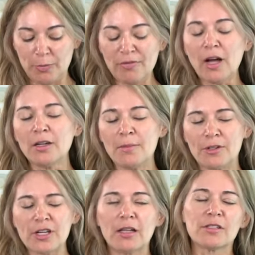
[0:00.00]
We've gone to
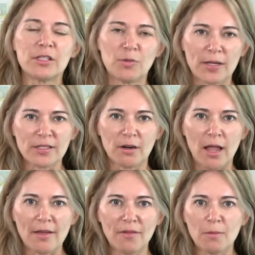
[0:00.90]
marriage counseling twice in our
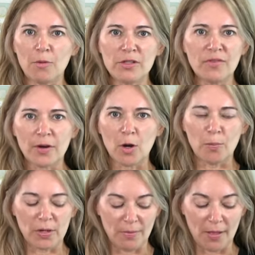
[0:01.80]
life. I'm always very
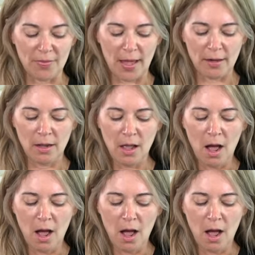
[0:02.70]
open about that.